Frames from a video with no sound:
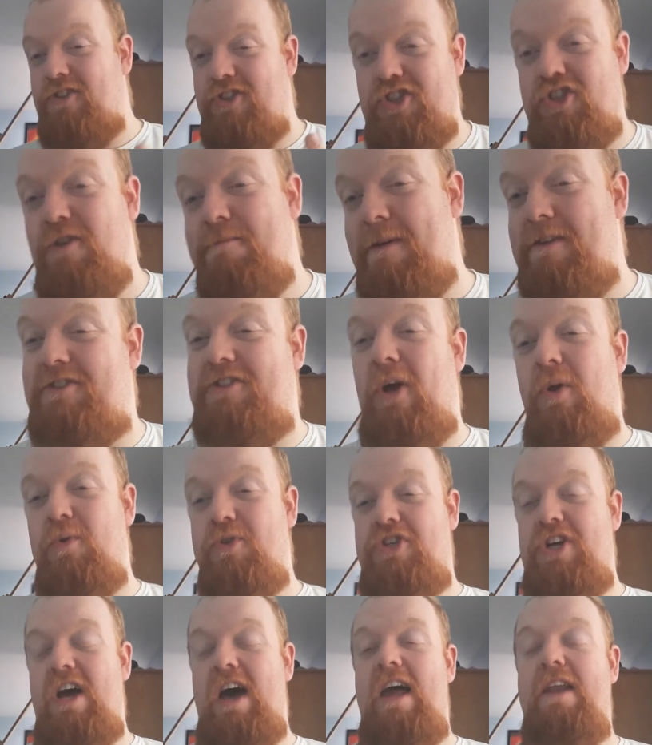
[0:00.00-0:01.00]
super
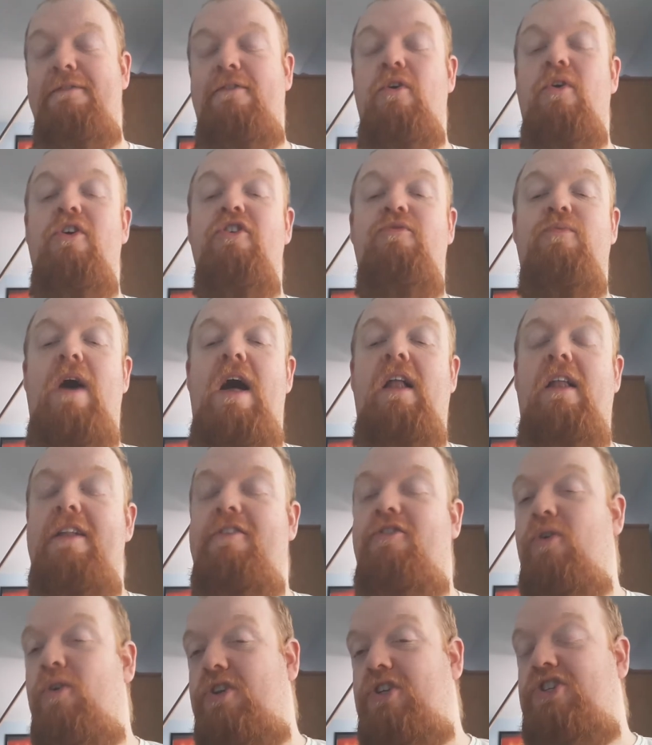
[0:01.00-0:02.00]
soldier. And of course, well,
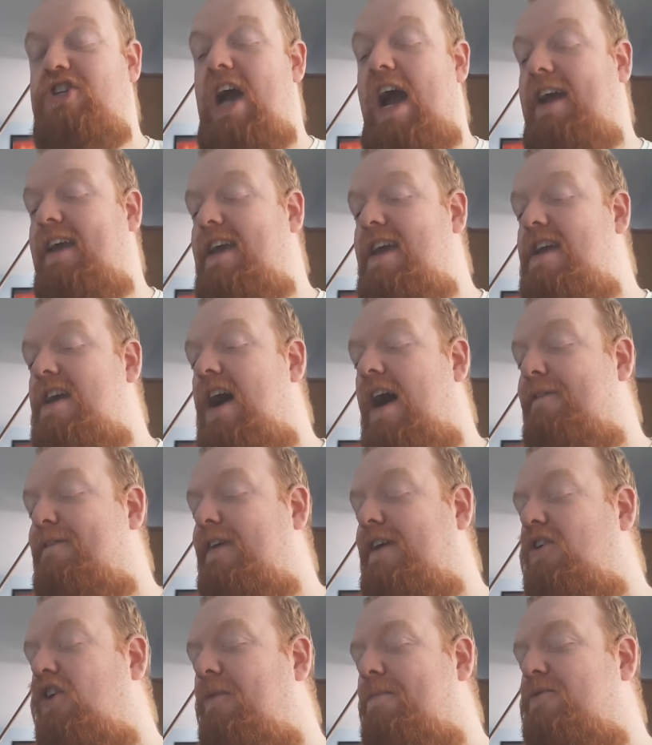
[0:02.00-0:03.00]
it took Jackie, I
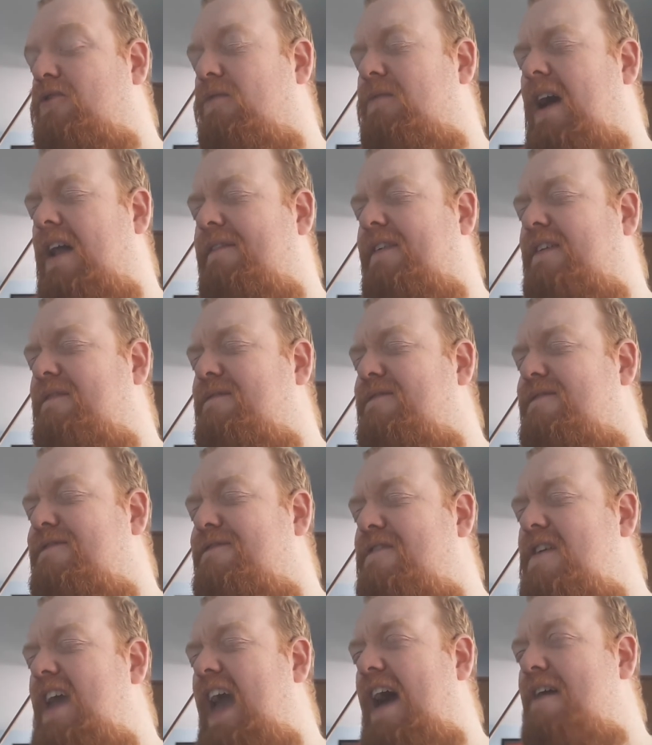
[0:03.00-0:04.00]
think, up to around
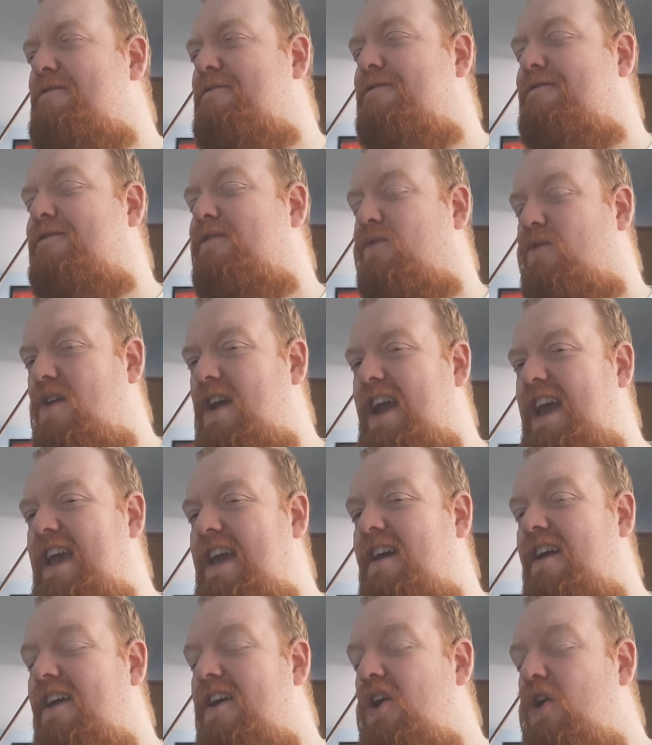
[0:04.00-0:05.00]

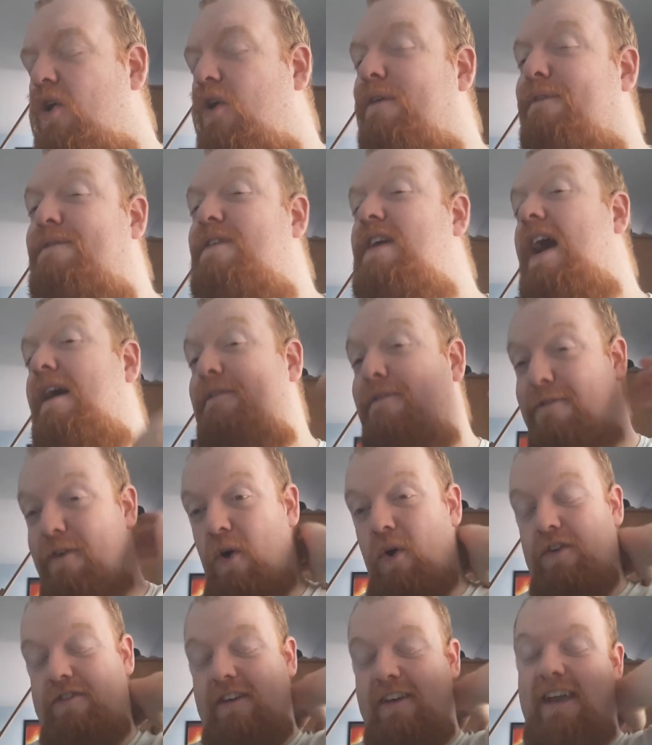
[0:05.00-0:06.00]
VF3 or
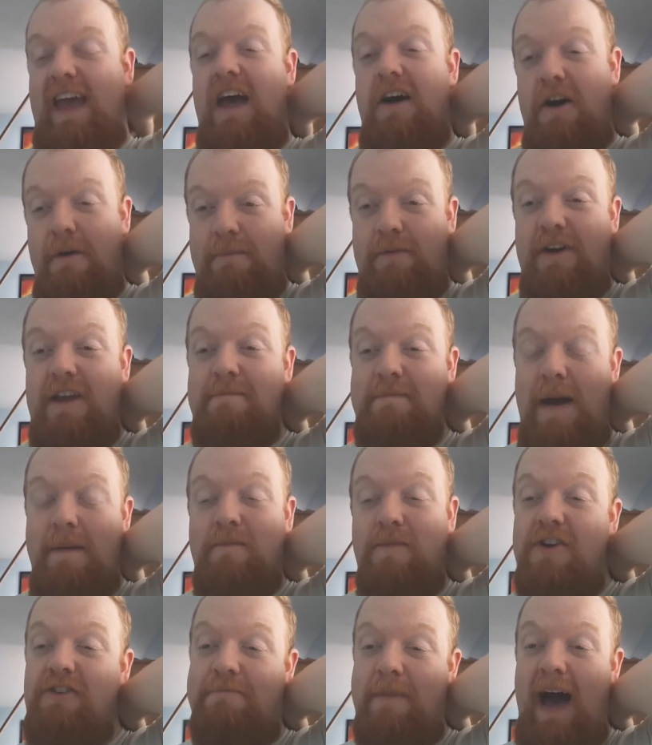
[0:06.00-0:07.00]
VF4 to get her bloody
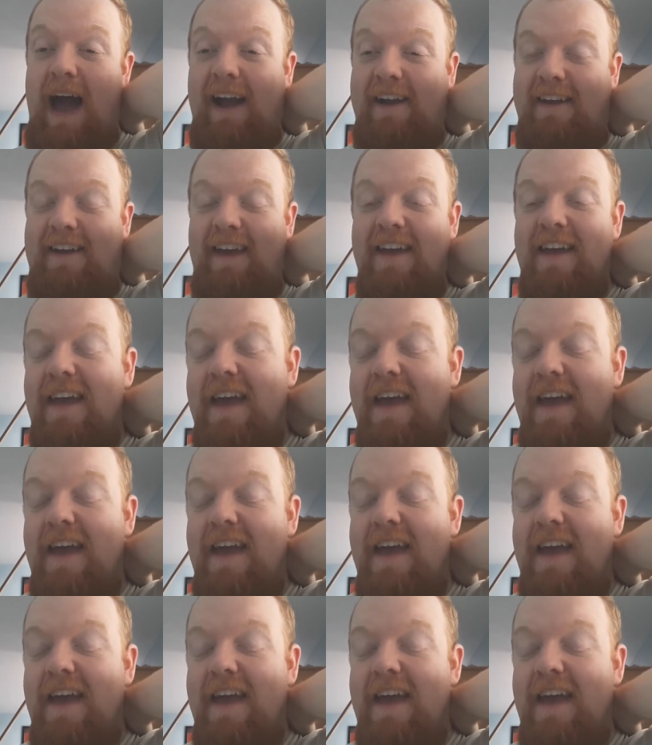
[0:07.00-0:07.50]
memories back.